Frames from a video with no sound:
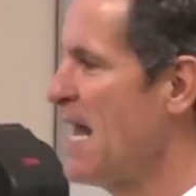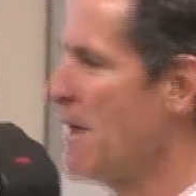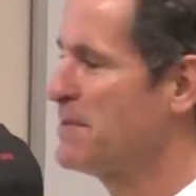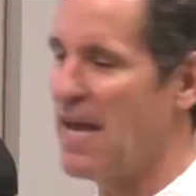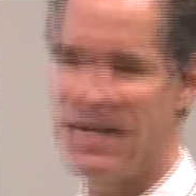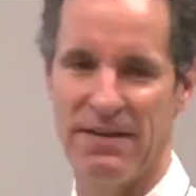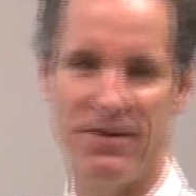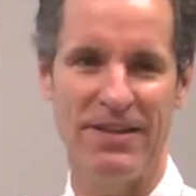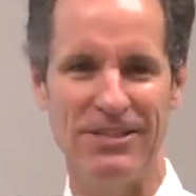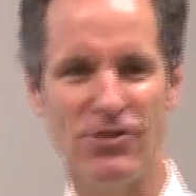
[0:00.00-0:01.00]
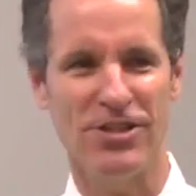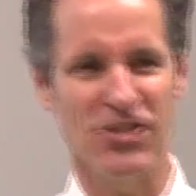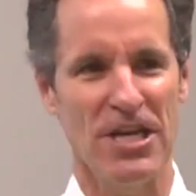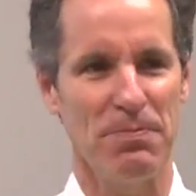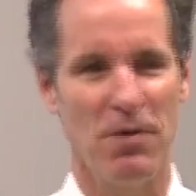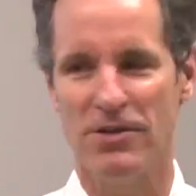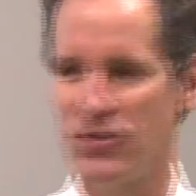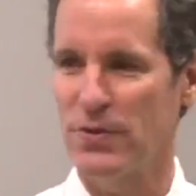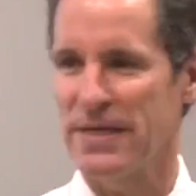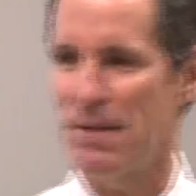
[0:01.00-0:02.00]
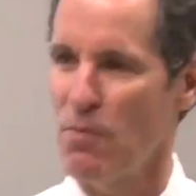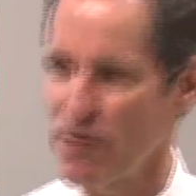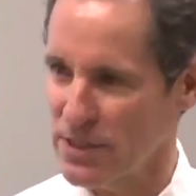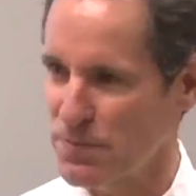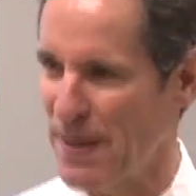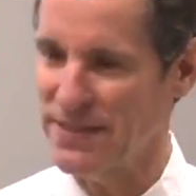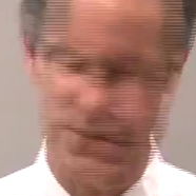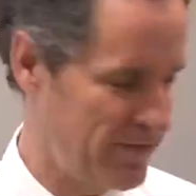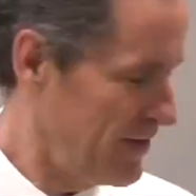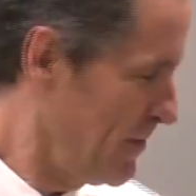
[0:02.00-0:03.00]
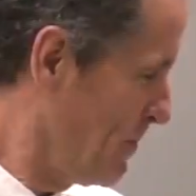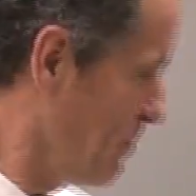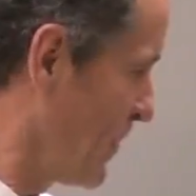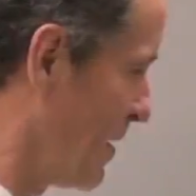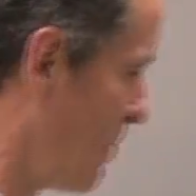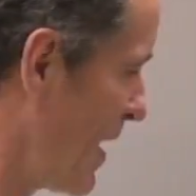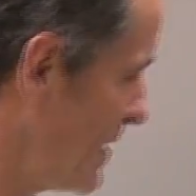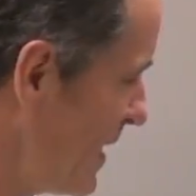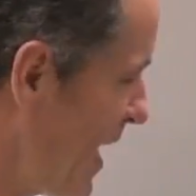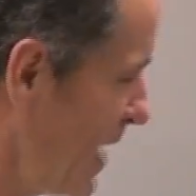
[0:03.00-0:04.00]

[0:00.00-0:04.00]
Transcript: tabs I give here. These are the cheap ones. You can get more expenses. My TA